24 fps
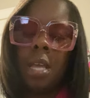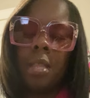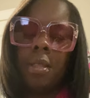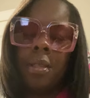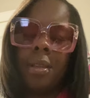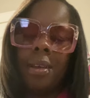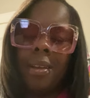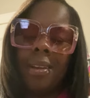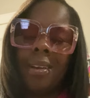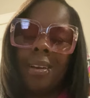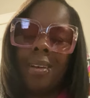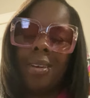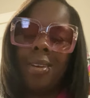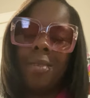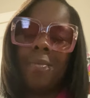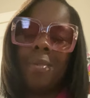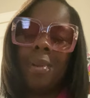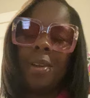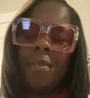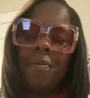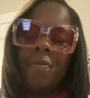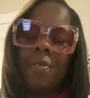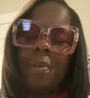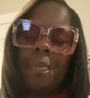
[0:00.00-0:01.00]
And that could have
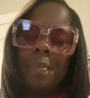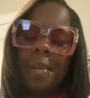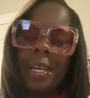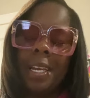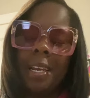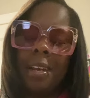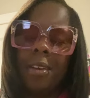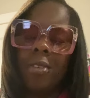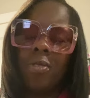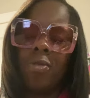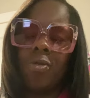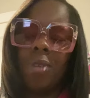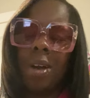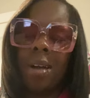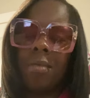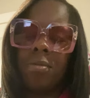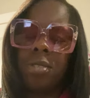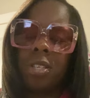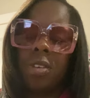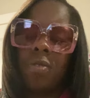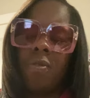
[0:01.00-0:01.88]
been a feminine here on house